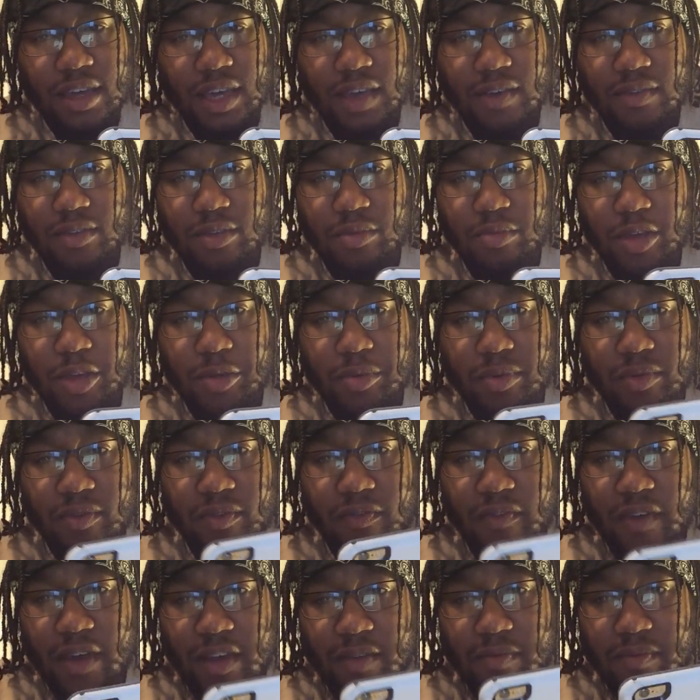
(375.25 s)
Giving the people
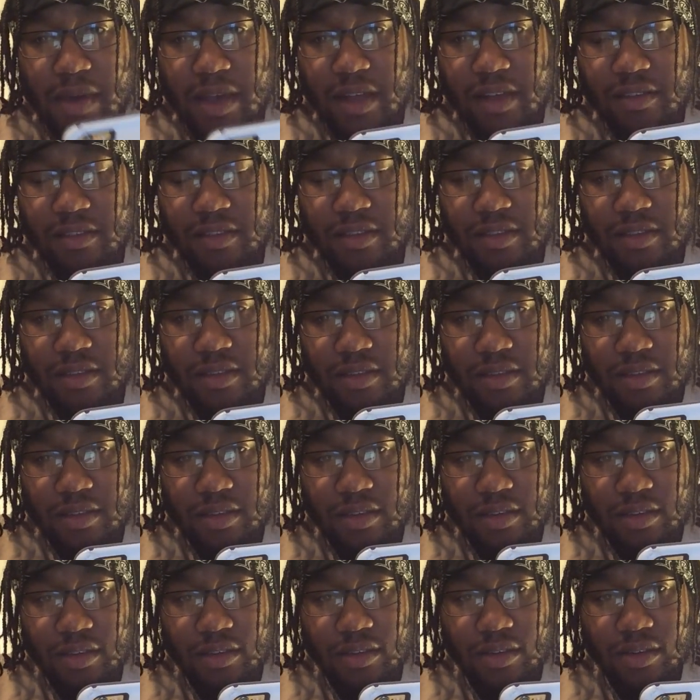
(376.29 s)
fake medicine,
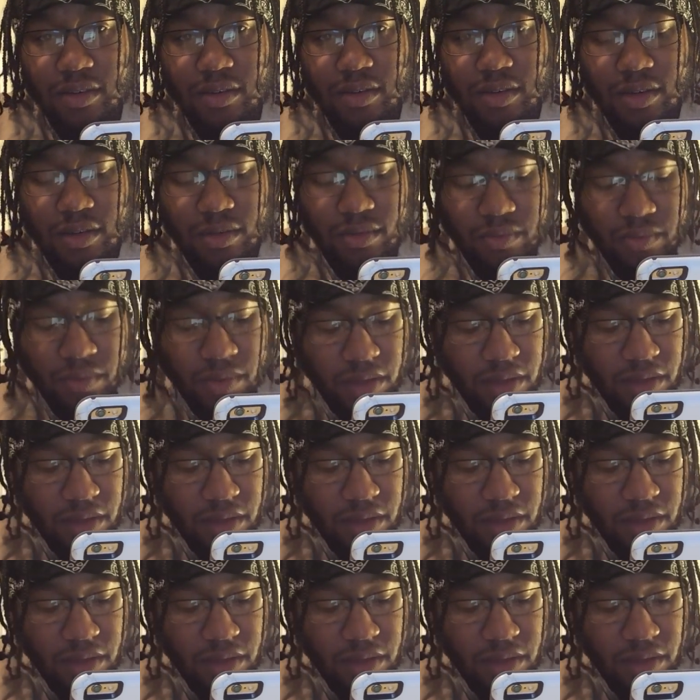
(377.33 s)
you know,